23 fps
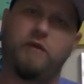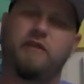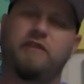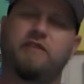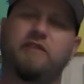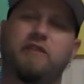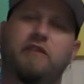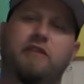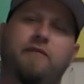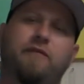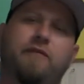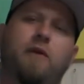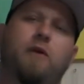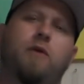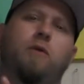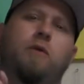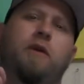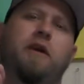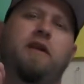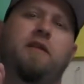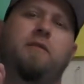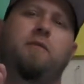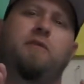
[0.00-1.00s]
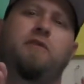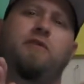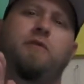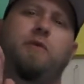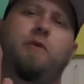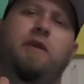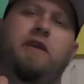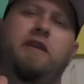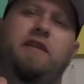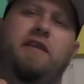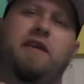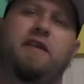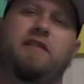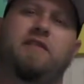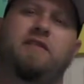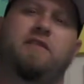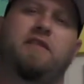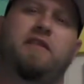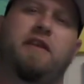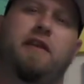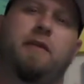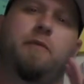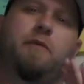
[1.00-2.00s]
It's going to fall right in between that
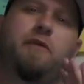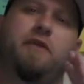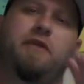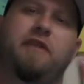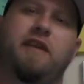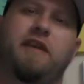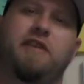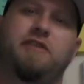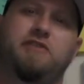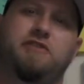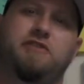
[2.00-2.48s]
slammer and that